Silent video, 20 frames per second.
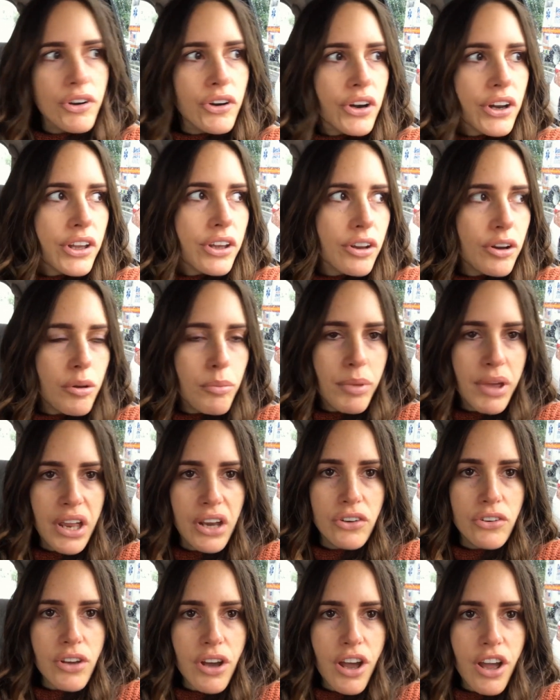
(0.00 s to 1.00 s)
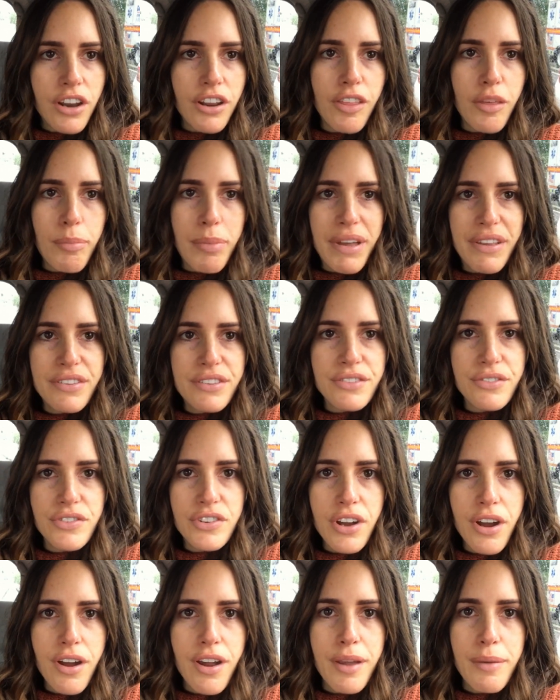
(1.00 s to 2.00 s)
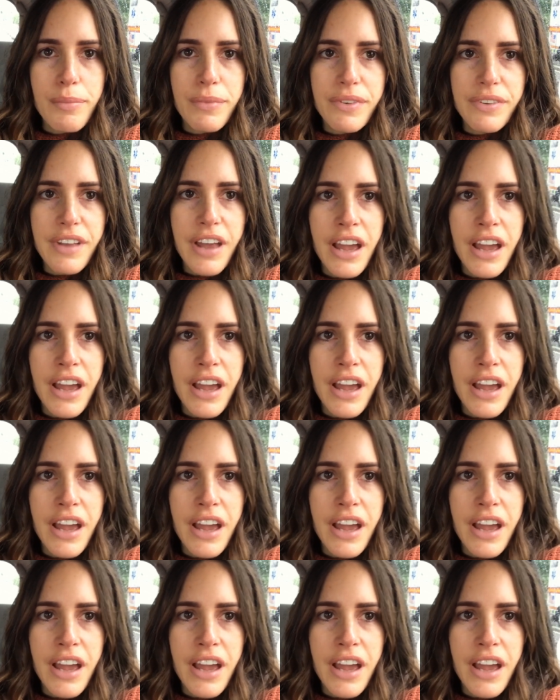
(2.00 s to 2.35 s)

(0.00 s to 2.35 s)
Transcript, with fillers: very good at being tired at the best of times.